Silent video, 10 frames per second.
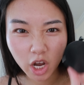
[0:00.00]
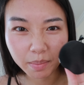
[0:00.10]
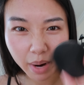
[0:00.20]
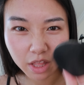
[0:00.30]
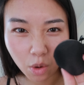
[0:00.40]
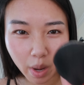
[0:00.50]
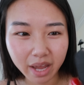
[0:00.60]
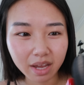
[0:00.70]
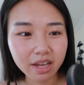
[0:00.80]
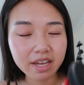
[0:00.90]
good, by the
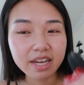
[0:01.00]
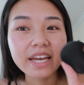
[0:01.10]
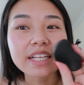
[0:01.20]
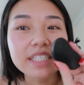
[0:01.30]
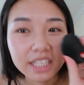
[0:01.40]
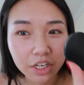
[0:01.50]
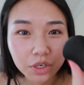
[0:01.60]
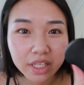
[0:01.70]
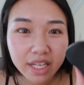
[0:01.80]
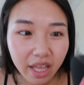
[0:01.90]
way. It's
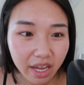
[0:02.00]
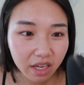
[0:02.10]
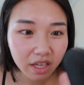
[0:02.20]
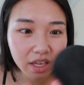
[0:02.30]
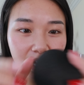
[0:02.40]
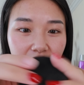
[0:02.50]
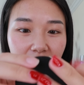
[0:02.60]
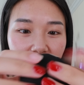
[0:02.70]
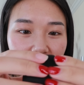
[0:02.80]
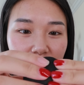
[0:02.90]
literally like
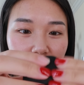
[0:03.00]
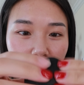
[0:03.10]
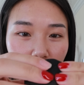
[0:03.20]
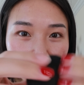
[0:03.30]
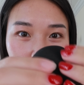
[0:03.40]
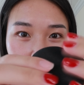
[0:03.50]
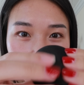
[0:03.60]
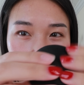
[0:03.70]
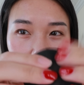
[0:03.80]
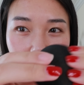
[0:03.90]
so
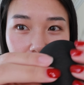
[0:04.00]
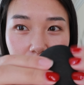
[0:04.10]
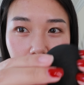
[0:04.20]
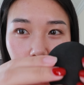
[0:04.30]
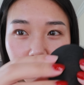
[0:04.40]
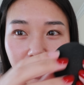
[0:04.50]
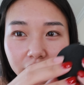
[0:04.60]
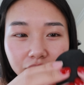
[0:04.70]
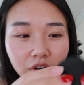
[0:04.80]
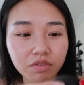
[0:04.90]
soft and squishy
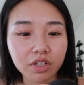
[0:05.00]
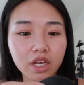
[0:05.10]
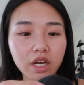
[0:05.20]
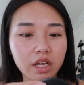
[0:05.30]
and velvety.